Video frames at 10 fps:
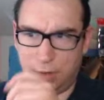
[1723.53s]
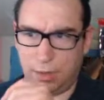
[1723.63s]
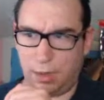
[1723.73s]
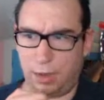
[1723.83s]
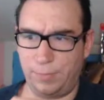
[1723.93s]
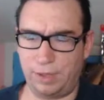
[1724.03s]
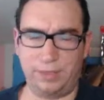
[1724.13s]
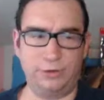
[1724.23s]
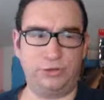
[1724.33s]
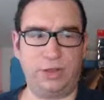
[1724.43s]

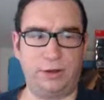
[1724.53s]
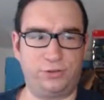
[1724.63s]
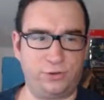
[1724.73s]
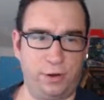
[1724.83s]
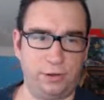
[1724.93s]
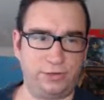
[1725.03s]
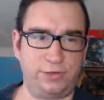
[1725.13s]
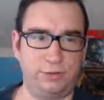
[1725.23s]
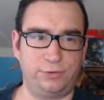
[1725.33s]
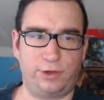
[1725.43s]
And then she's got a strong
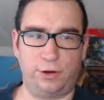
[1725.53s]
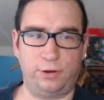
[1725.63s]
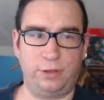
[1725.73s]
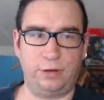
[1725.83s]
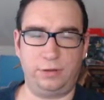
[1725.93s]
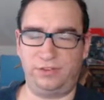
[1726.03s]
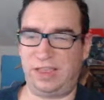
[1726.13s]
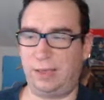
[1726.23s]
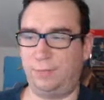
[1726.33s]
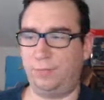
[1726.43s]
single target
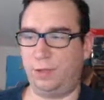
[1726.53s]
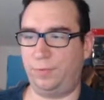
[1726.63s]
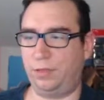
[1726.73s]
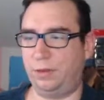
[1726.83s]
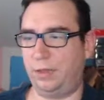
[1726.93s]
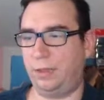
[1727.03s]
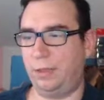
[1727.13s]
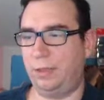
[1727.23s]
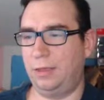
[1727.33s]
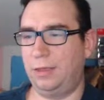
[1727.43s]
Zam ability.
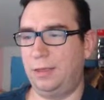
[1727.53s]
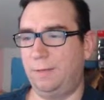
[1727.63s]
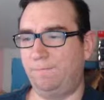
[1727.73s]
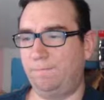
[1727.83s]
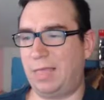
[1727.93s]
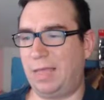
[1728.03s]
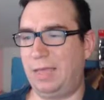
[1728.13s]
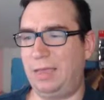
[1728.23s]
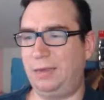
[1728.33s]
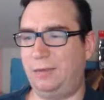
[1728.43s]

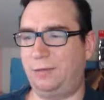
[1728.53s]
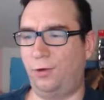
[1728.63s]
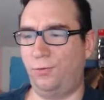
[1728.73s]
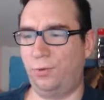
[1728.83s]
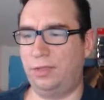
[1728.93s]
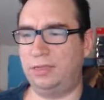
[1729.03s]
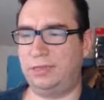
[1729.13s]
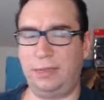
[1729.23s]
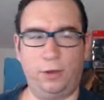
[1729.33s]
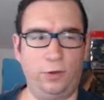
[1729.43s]
I don't really
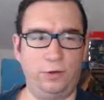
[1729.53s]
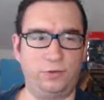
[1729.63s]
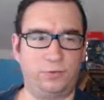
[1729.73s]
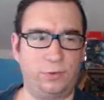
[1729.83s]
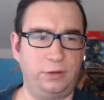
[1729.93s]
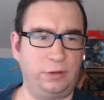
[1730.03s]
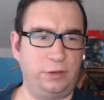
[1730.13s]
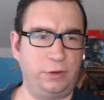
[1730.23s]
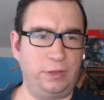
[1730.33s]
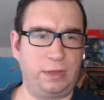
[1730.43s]
see her in as Arena
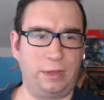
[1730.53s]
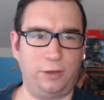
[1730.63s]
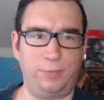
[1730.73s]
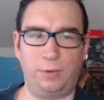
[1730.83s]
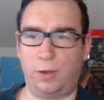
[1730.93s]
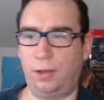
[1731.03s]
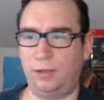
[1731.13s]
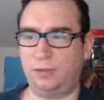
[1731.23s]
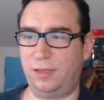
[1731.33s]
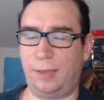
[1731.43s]
unit. I could be
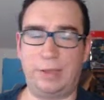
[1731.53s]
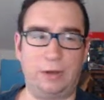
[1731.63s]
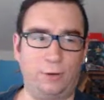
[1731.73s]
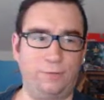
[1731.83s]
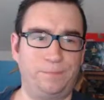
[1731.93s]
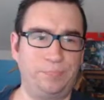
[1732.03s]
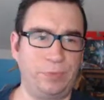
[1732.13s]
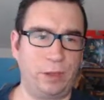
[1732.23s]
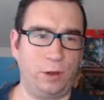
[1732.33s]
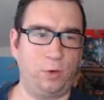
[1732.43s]
wrong. I mean, her
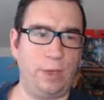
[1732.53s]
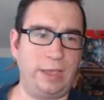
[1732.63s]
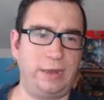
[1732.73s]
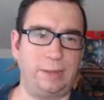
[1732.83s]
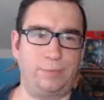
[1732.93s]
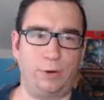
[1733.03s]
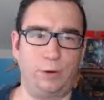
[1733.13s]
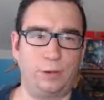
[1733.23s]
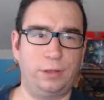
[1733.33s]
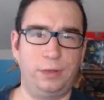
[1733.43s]
Awakening
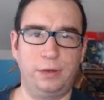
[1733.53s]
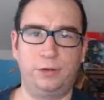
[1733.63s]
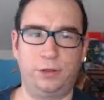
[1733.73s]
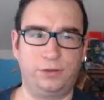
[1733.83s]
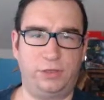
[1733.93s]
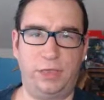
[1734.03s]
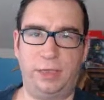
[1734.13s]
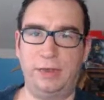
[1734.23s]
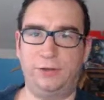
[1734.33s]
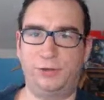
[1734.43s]
perk doesn't
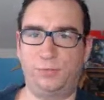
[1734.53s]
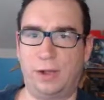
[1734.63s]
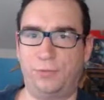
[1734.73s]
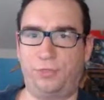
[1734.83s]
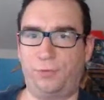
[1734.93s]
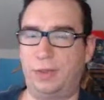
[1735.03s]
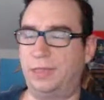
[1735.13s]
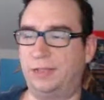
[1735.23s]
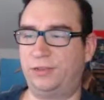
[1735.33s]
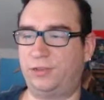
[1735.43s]
kick in till round
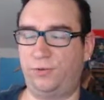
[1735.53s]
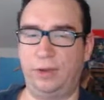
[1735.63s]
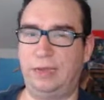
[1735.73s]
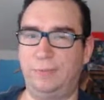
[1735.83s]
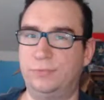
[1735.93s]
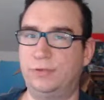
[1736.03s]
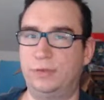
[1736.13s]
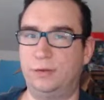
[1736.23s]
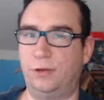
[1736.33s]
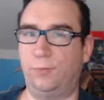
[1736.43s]
3. That screams,
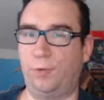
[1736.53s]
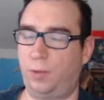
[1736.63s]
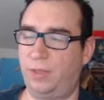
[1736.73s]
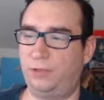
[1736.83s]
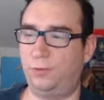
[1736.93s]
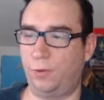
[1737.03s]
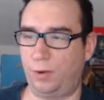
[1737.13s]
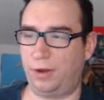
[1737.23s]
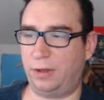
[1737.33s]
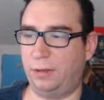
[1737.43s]
don't bring me to
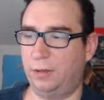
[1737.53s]
Arena.